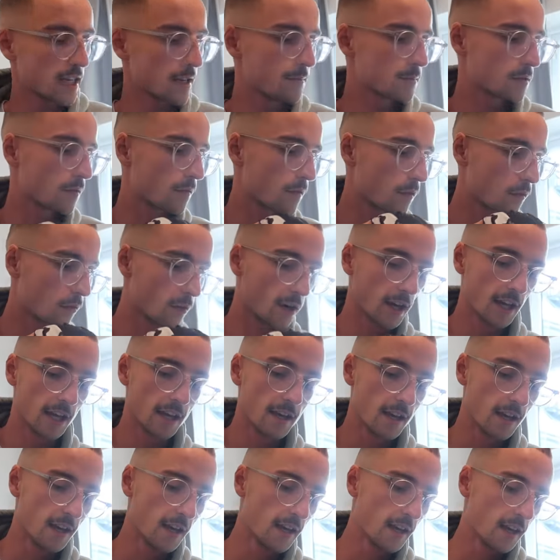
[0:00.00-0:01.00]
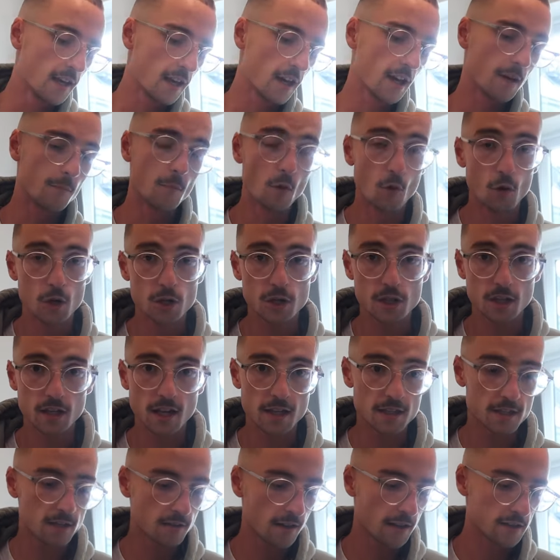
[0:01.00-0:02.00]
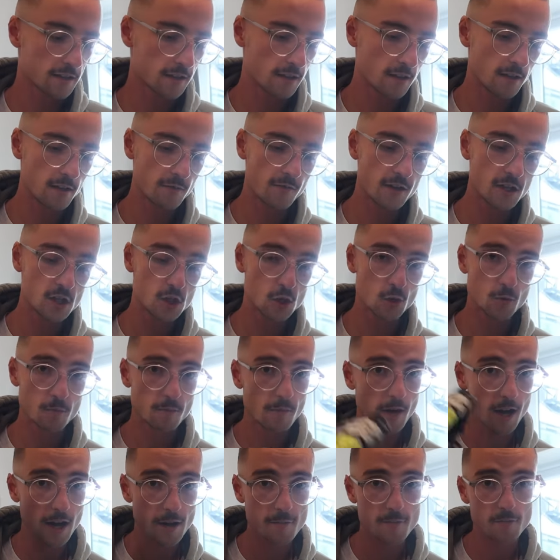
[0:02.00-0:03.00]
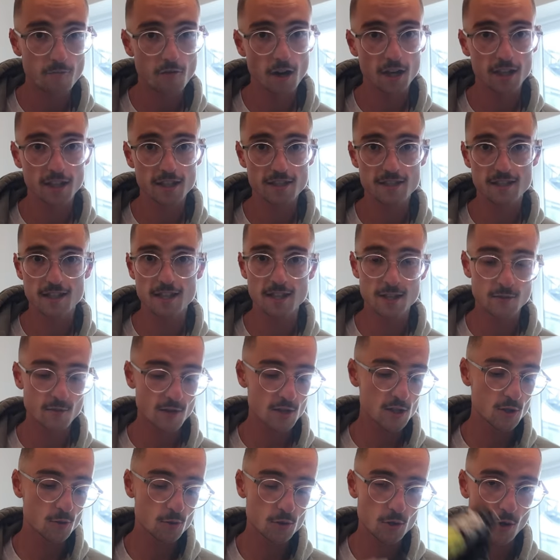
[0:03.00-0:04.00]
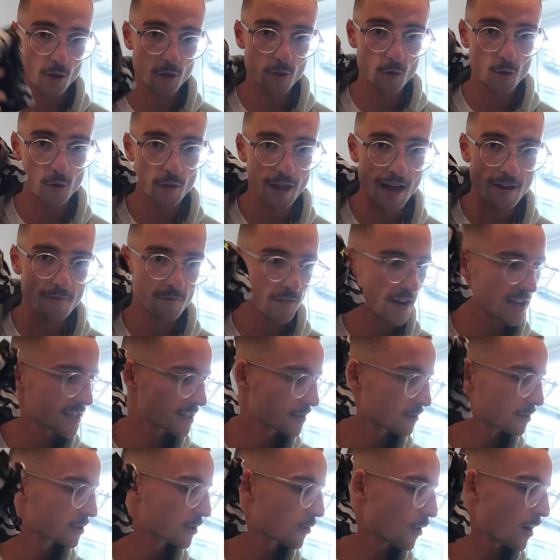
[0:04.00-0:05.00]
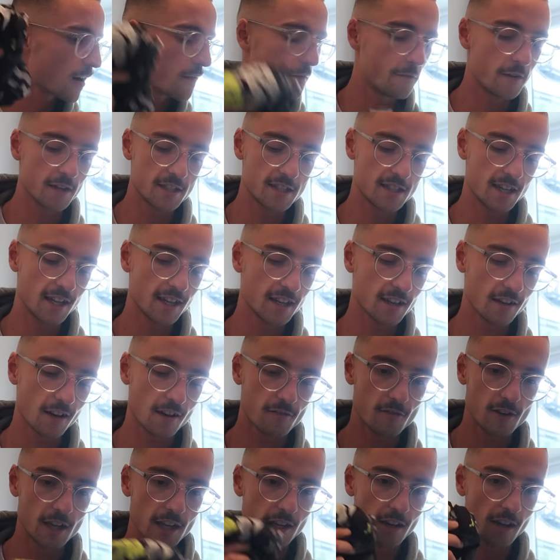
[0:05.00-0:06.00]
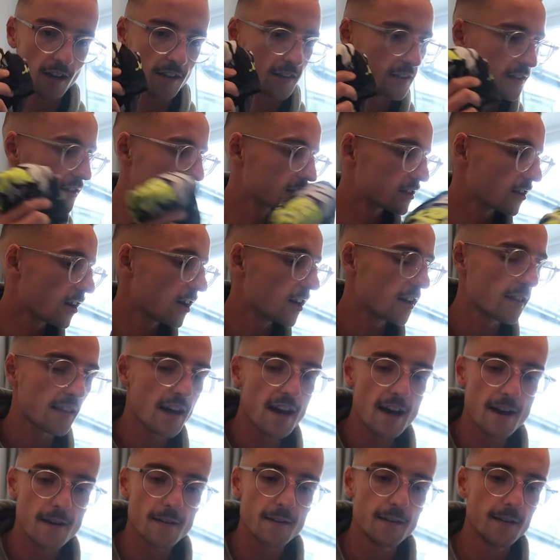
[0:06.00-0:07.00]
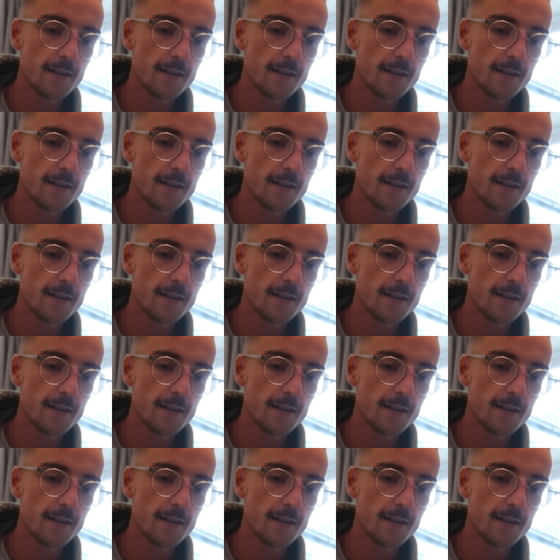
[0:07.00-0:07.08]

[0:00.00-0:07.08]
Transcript: teams of three. Or you can enter as an individual. I'm running as an individual, so I thought that vest was quite fitting, and I really like the design of that.